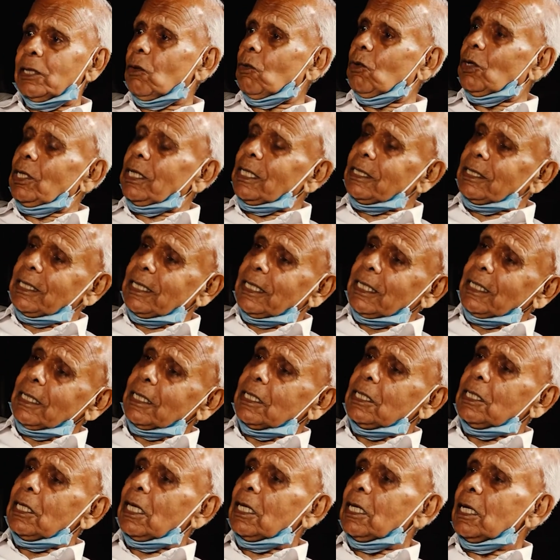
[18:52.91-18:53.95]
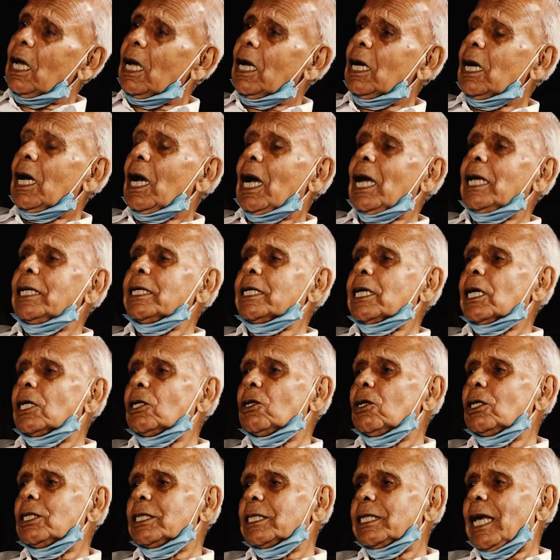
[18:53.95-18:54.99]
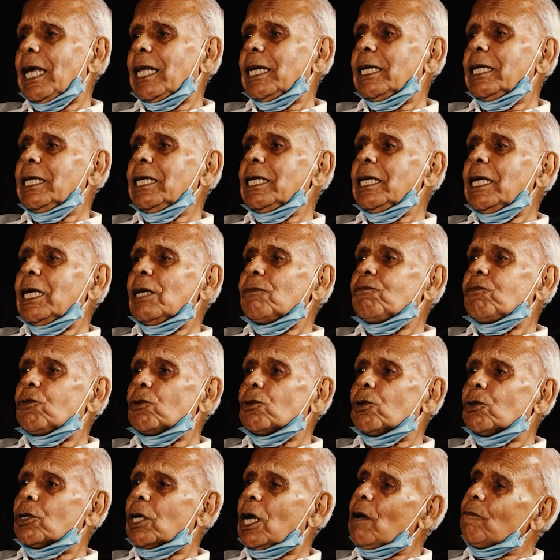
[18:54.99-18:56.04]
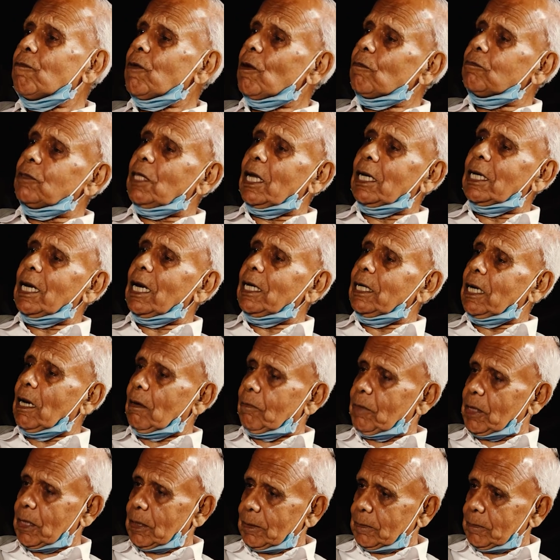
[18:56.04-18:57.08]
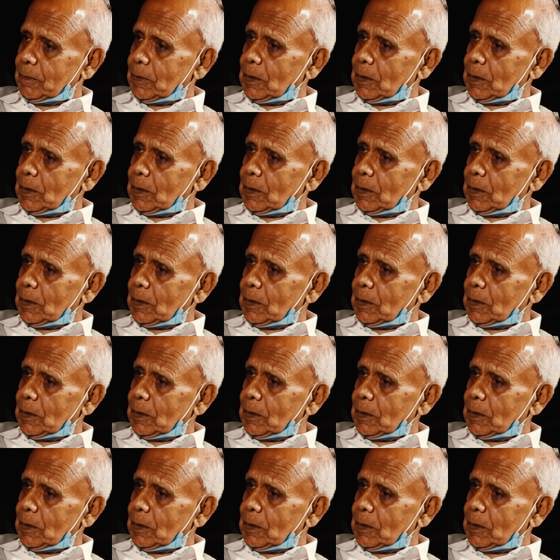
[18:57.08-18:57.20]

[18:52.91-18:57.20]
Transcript: Only thing, I cannot carry a photograph of Dalai Lama,